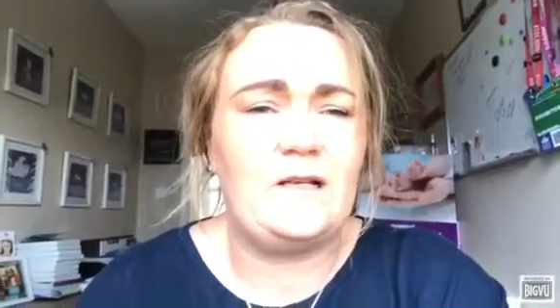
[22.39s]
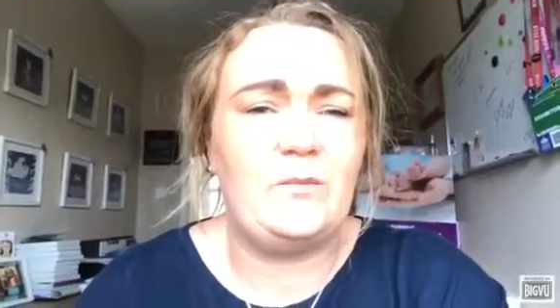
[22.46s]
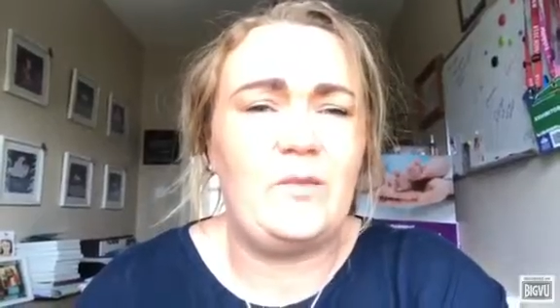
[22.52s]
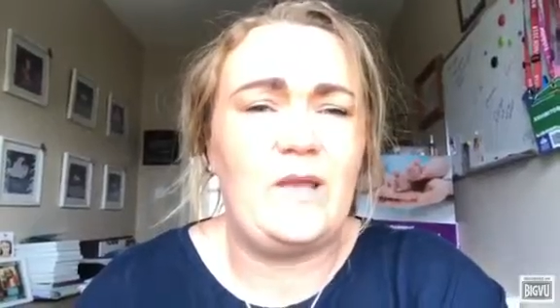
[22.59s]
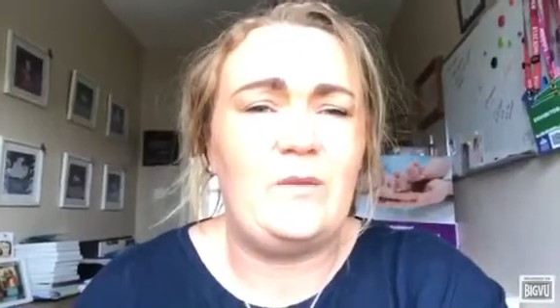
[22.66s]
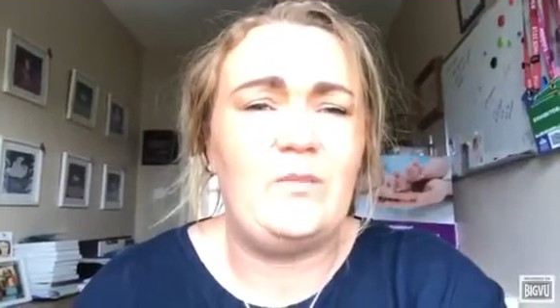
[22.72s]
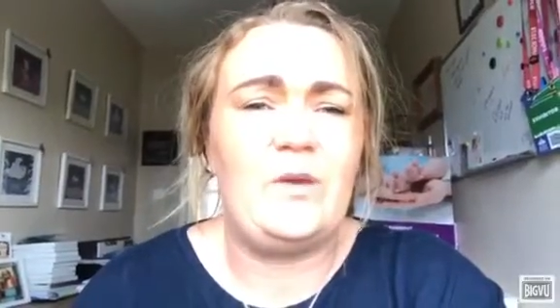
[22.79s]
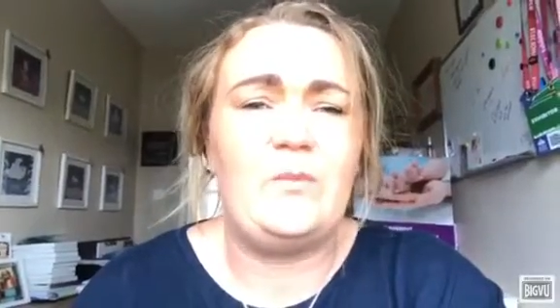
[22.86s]
little
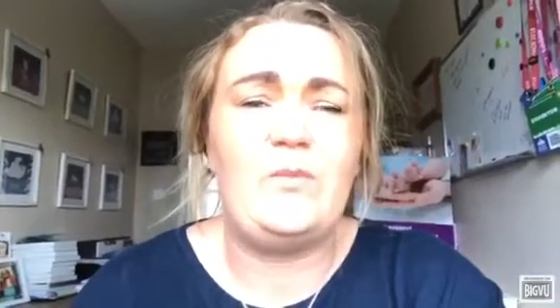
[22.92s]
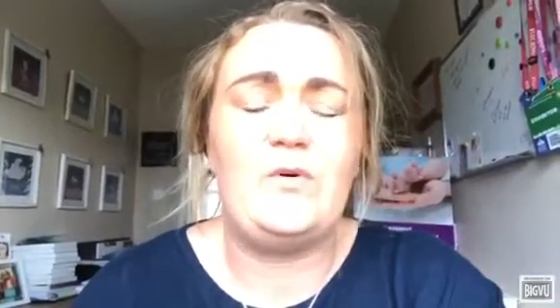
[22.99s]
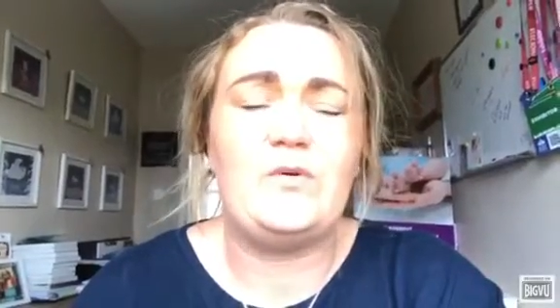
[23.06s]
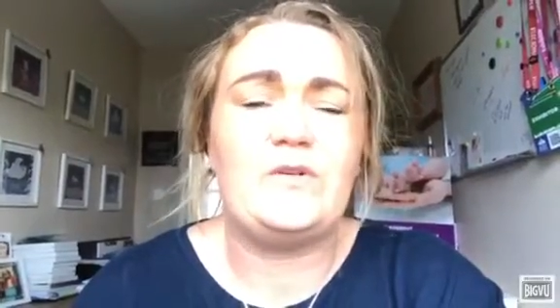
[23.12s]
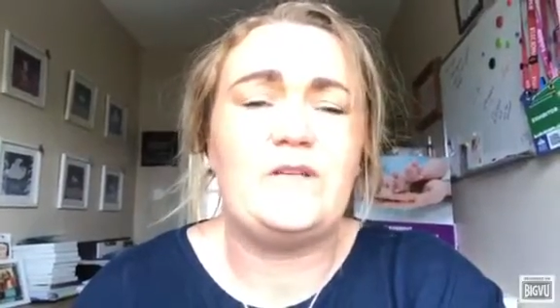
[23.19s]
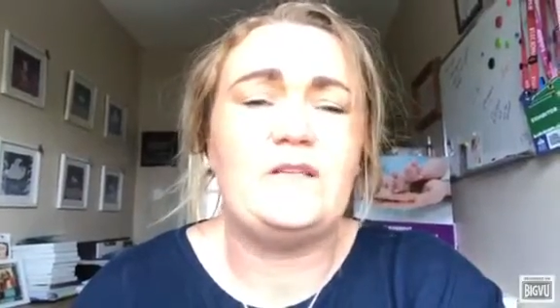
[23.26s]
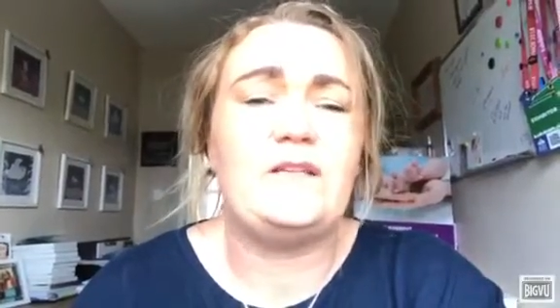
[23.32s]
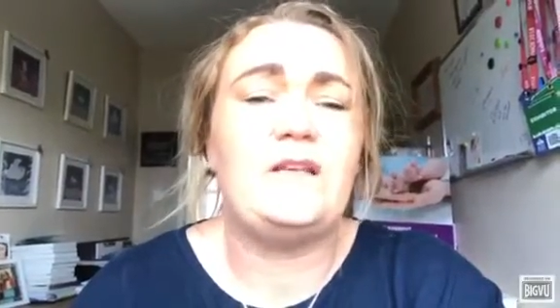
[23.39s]
baby
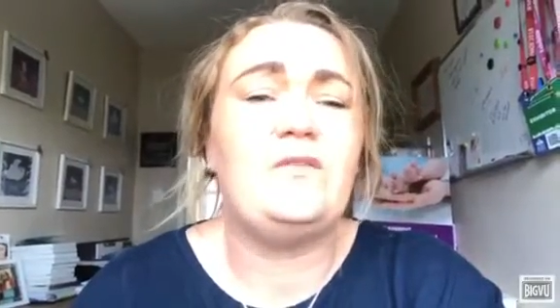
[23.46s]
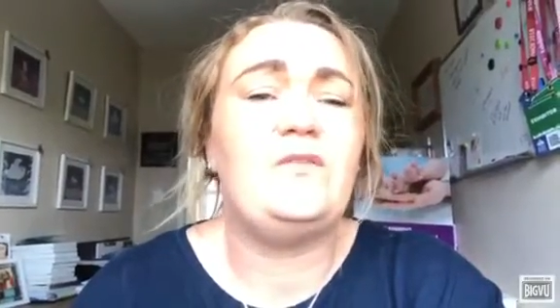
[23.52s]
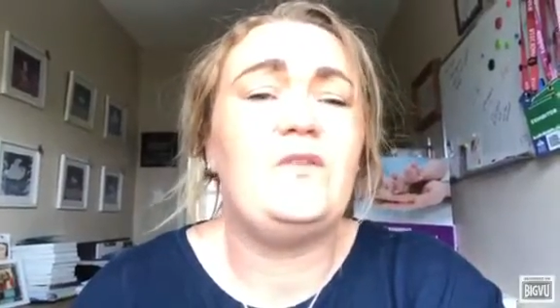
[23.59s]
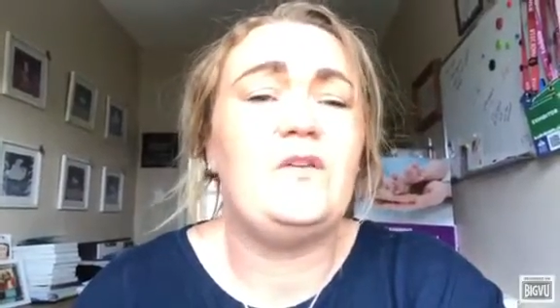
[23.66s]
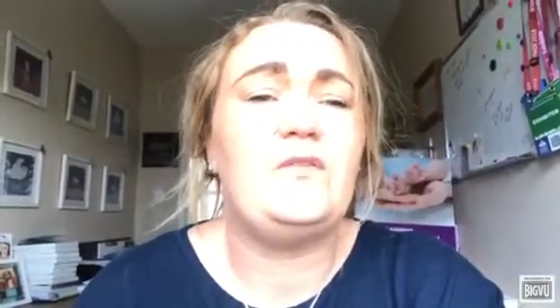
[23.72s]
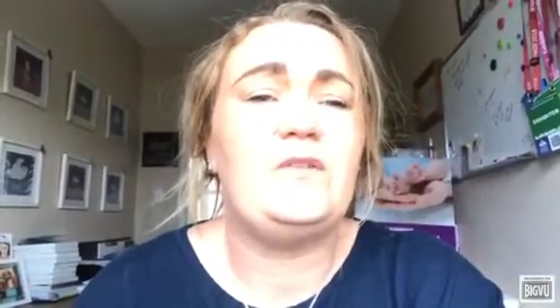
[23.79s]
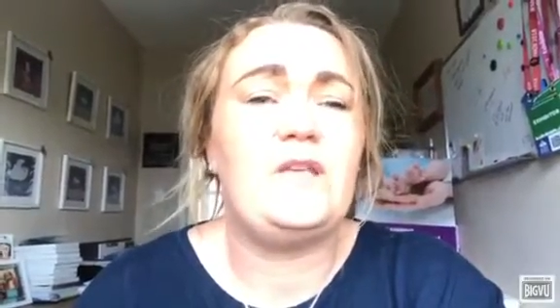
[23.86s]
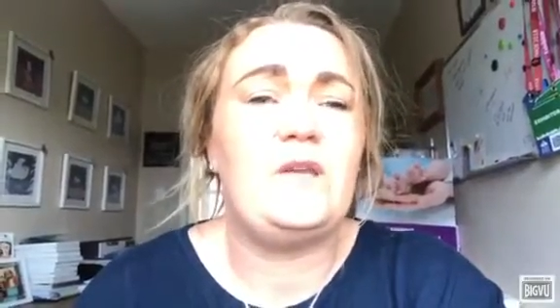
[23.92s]
aborted at
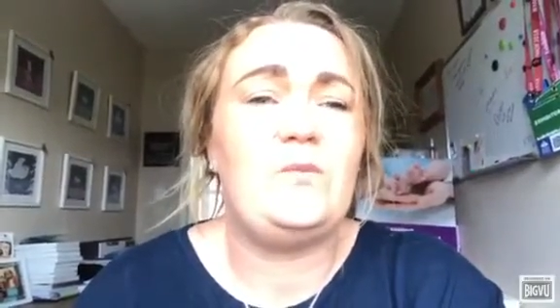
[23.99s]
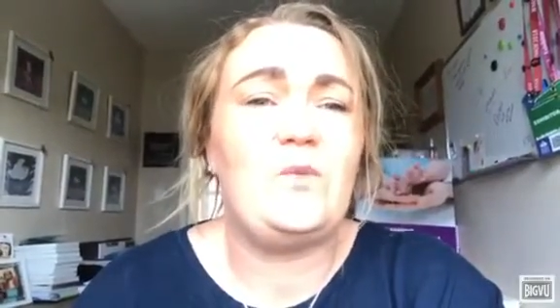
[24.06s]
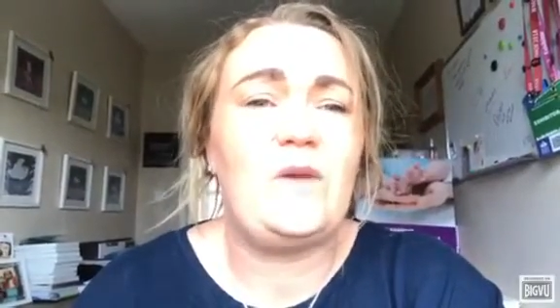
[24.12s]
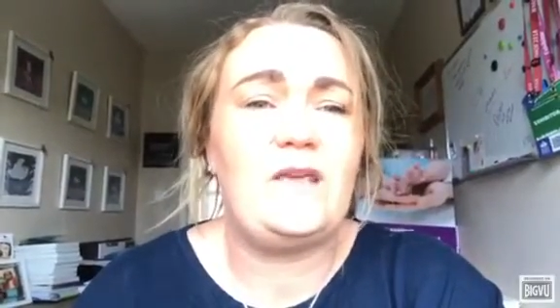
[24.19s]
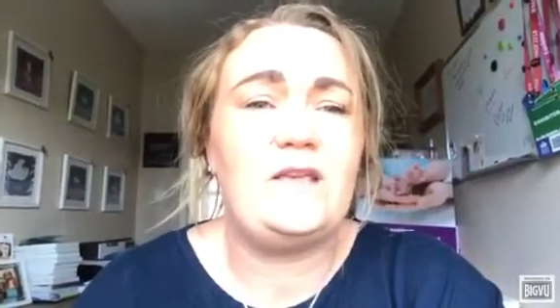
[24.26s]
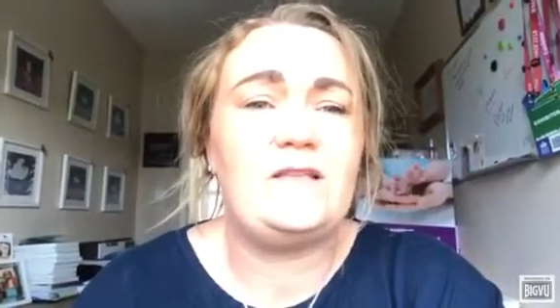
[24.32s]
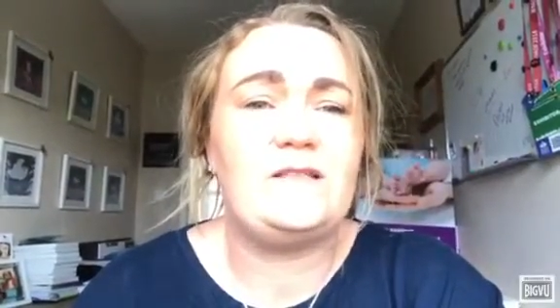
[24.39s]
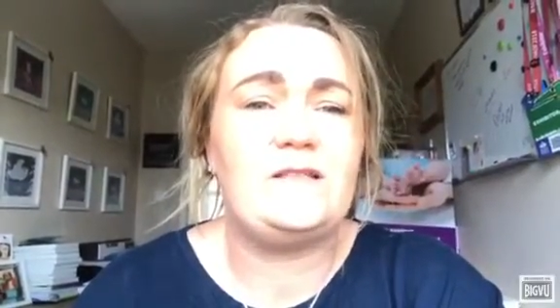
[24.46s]
15
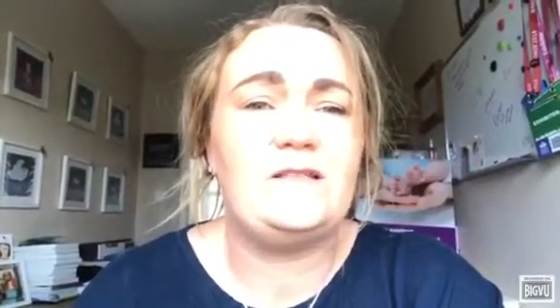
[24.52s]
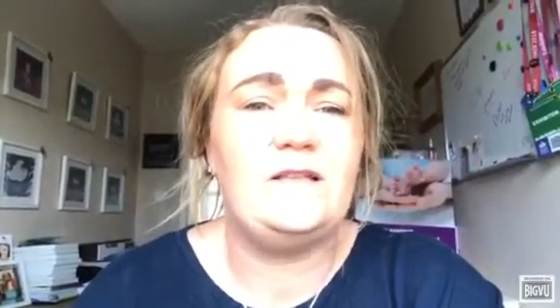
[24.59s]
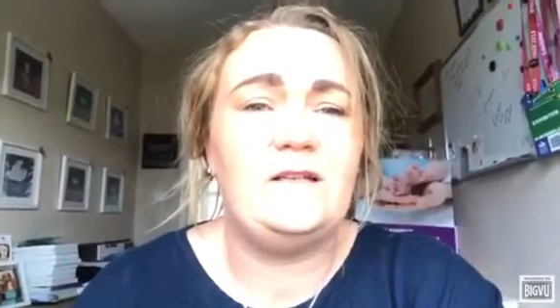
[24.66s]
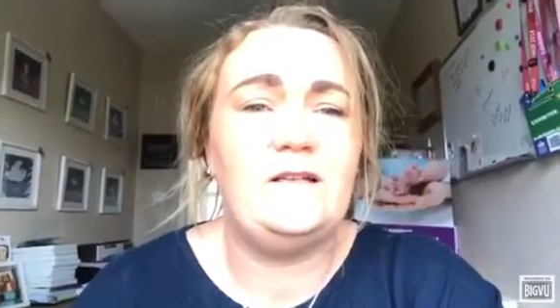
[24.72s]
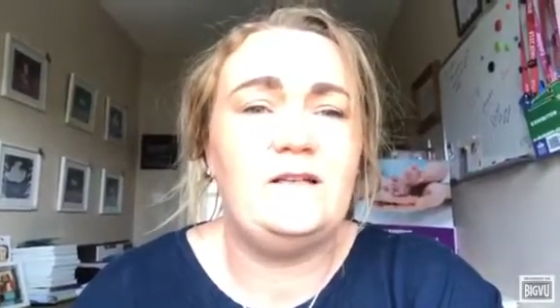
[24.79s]
weeks